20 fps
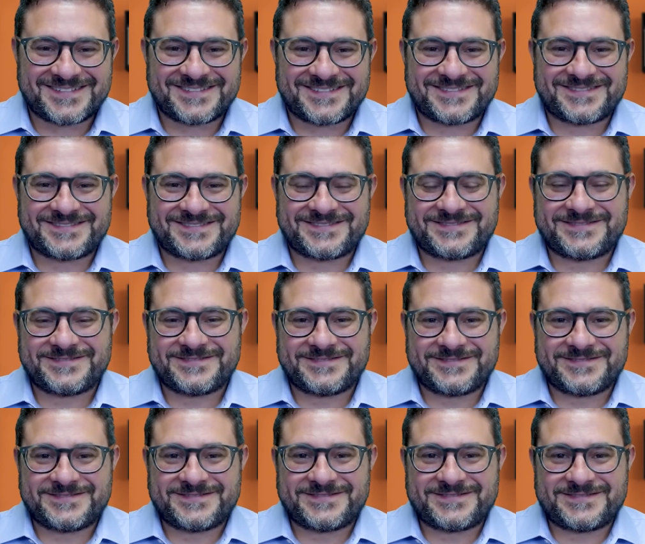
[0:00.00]

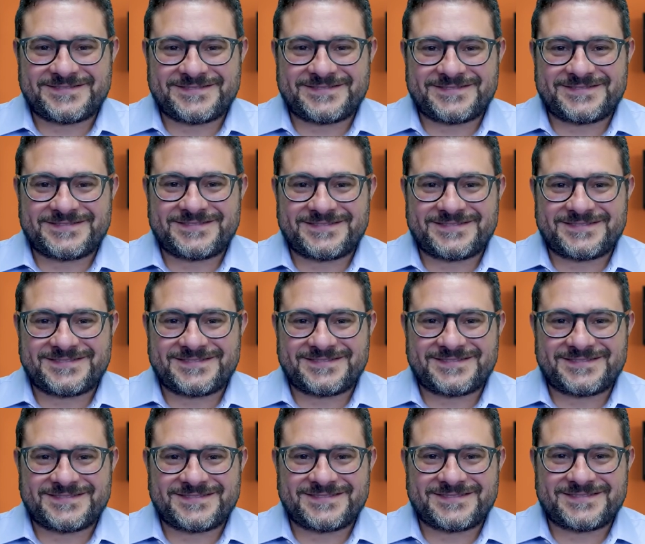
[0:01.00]

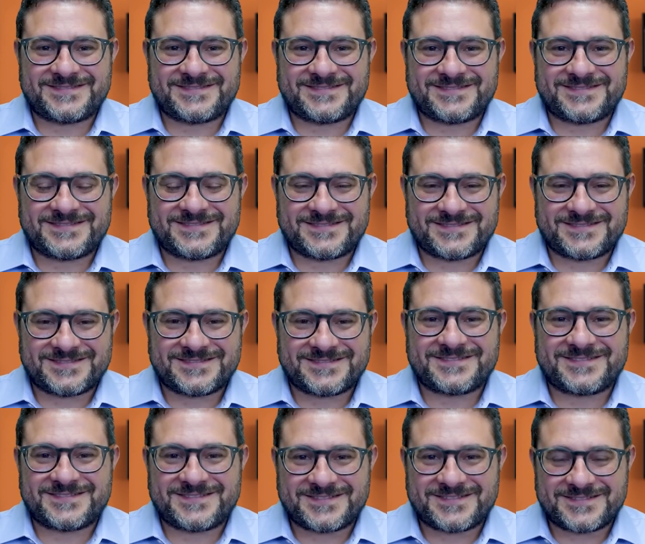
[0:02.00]

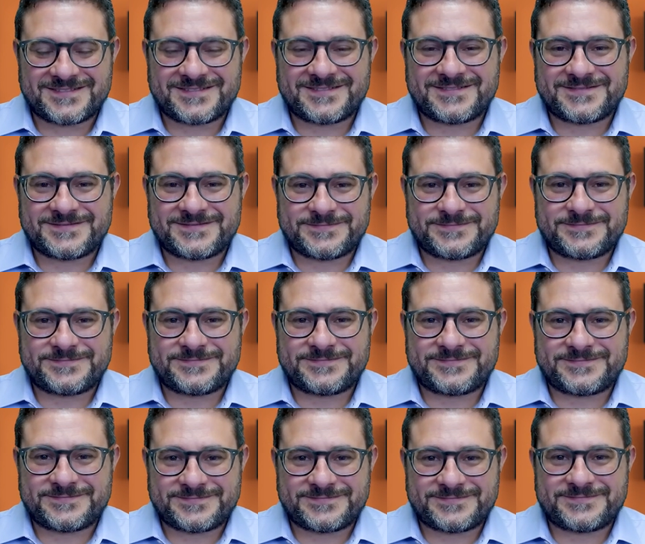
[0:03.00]

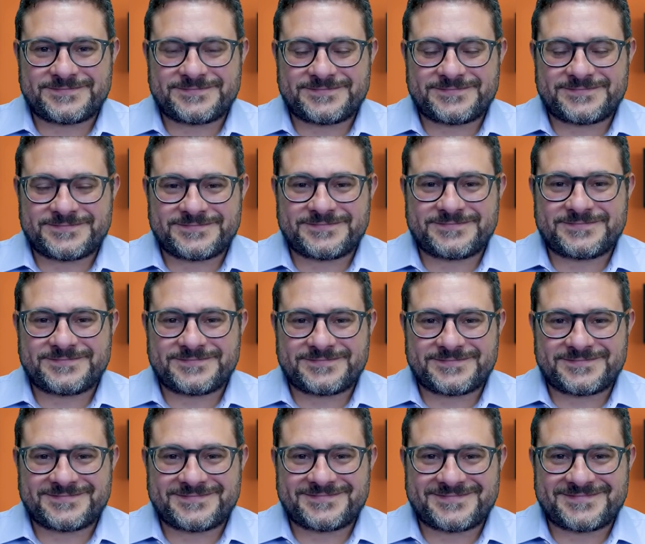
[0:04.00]

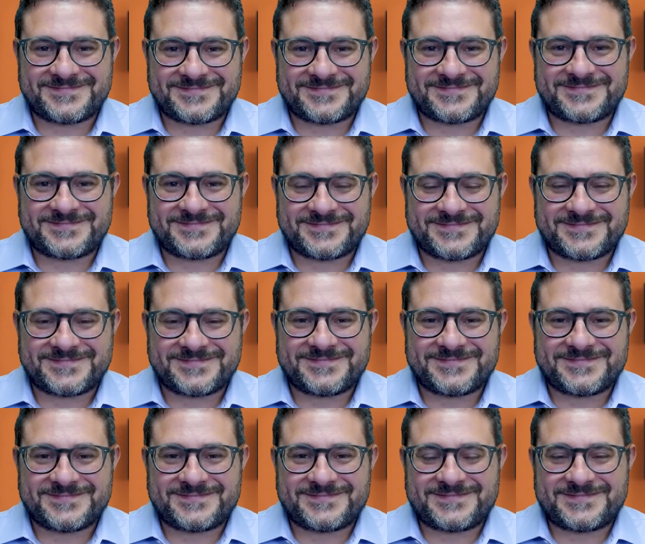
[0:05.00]

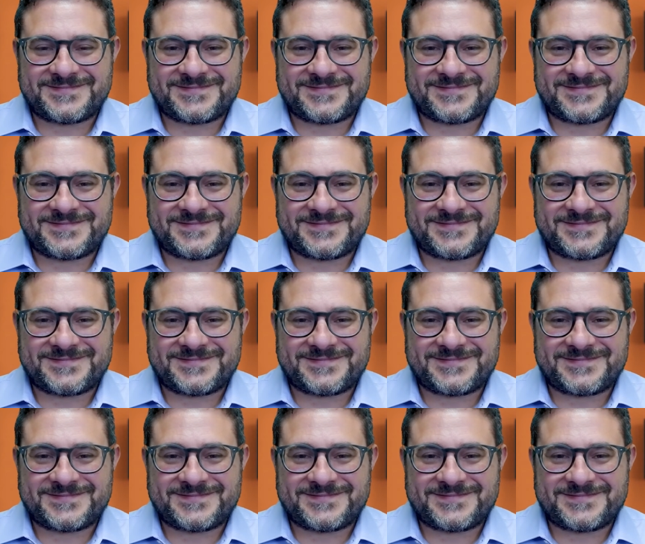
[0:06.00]
No words are spoken by the person on screen.